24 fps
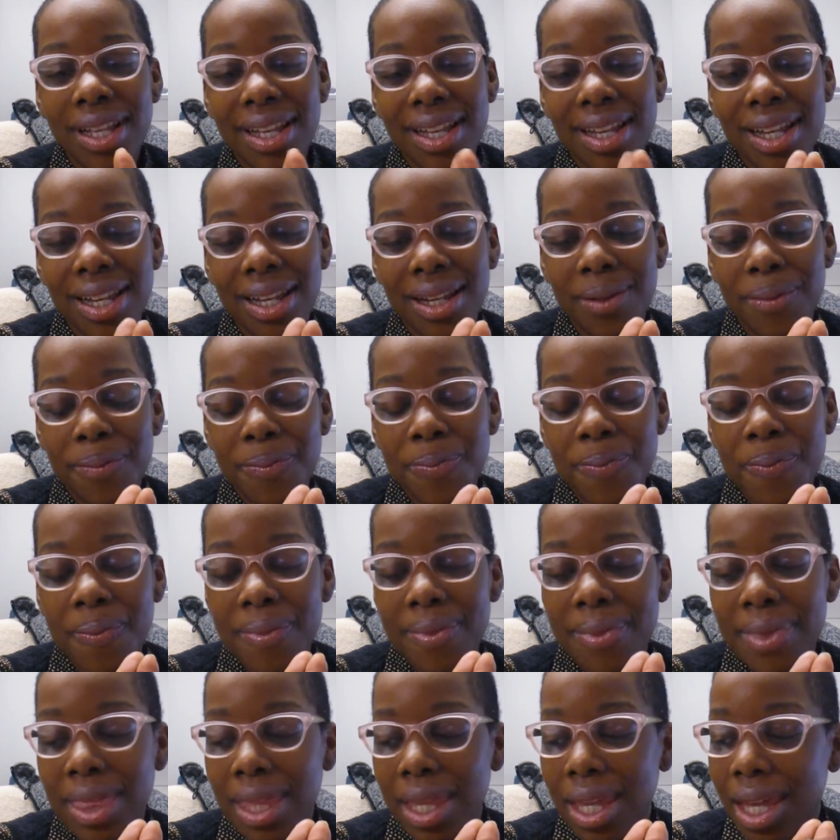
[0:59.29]
Um,
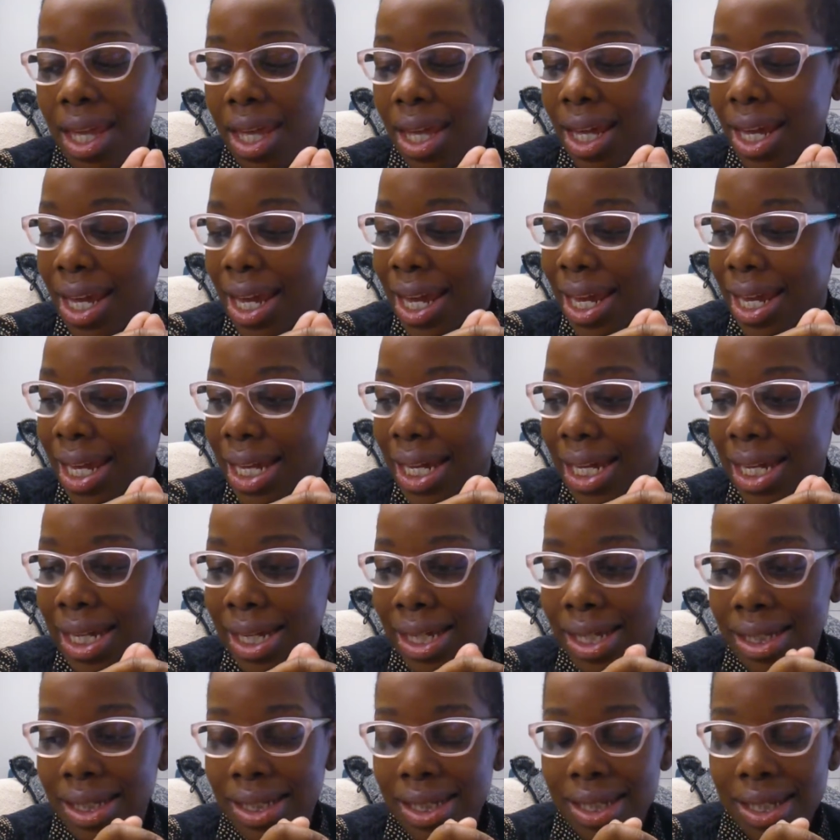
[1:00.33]

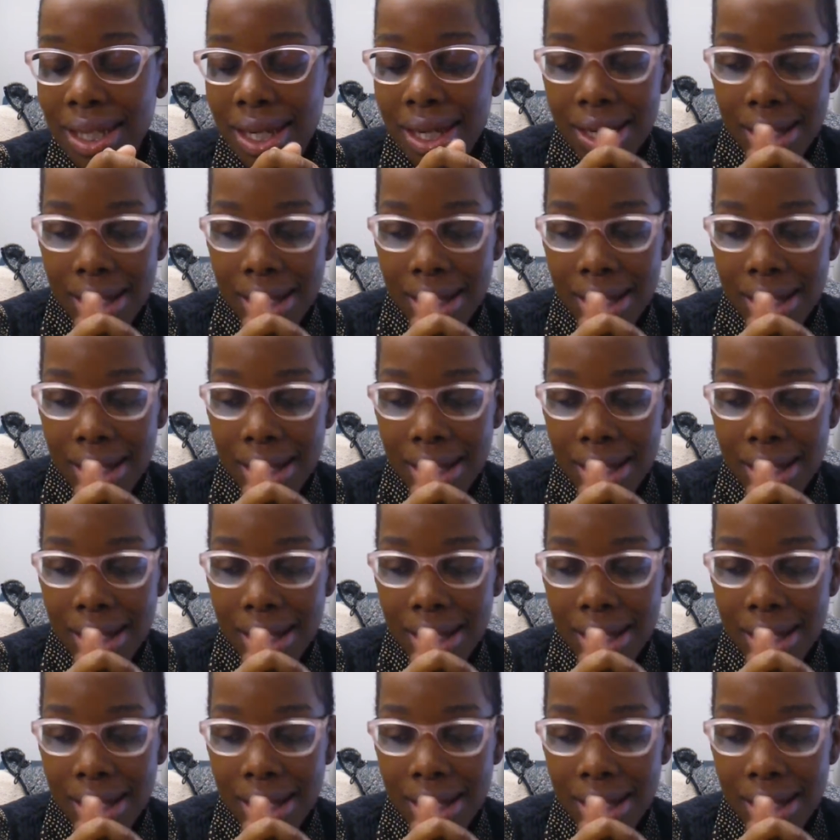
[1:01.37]
and